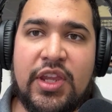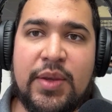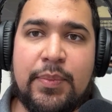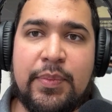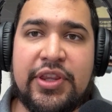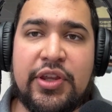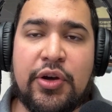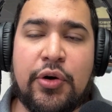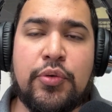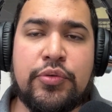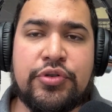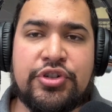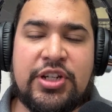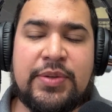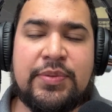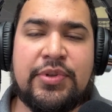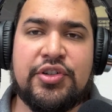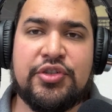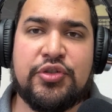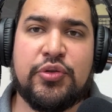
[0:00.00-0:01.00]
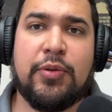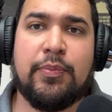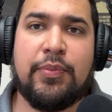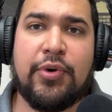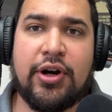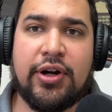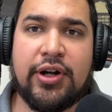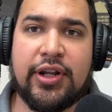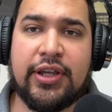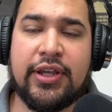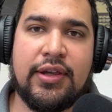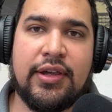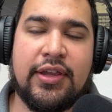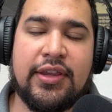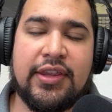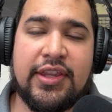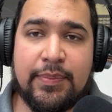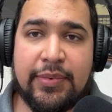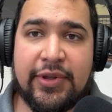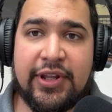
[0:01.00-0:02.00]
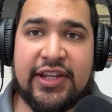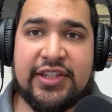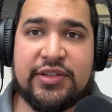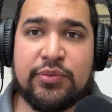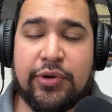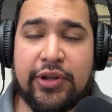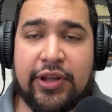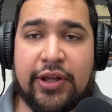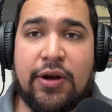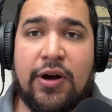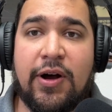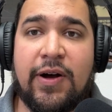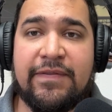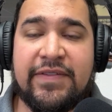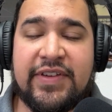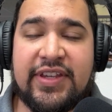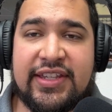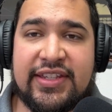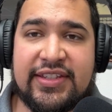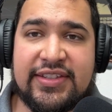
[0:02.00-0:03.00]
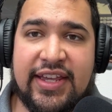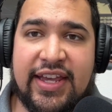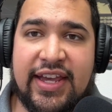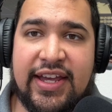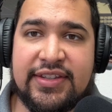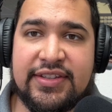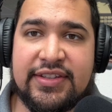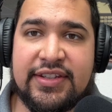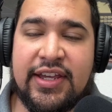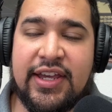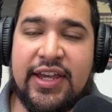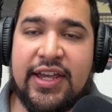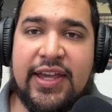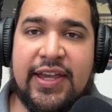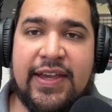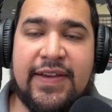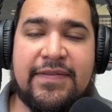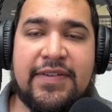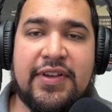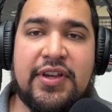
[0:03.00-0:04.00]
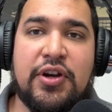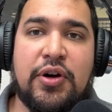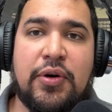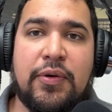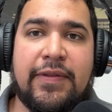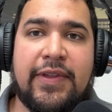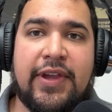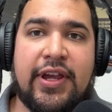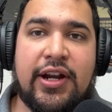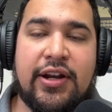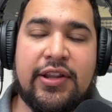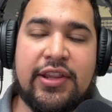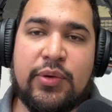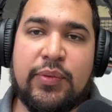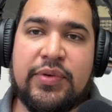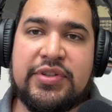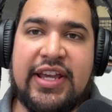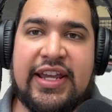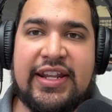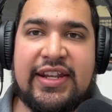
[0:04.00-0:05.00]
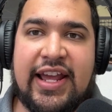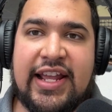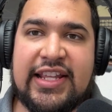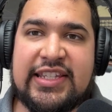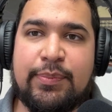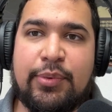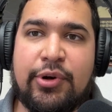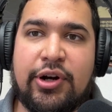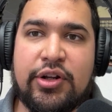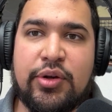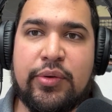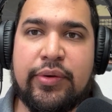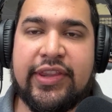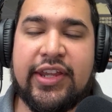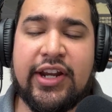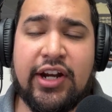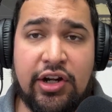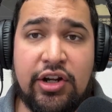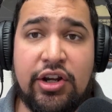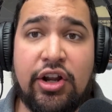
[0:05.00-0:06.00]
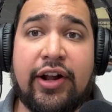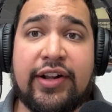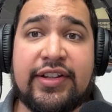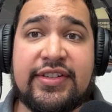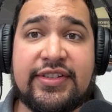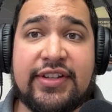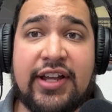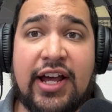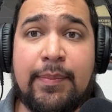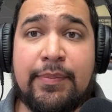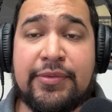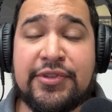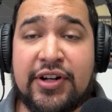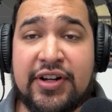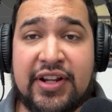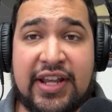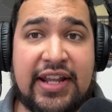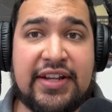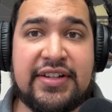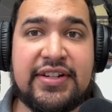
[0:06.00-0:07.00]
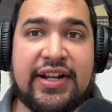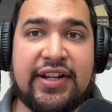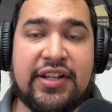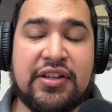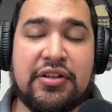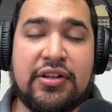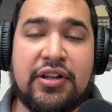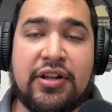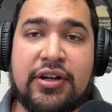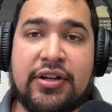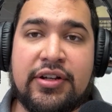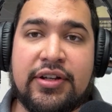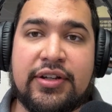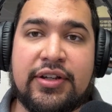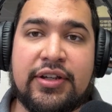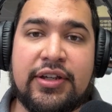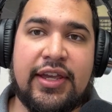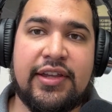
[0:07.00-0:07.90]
But the whole ship turned to a party. The place where the coffee is at, If you go there, there was a dance party going there nonstop, starting at 9 o'clock.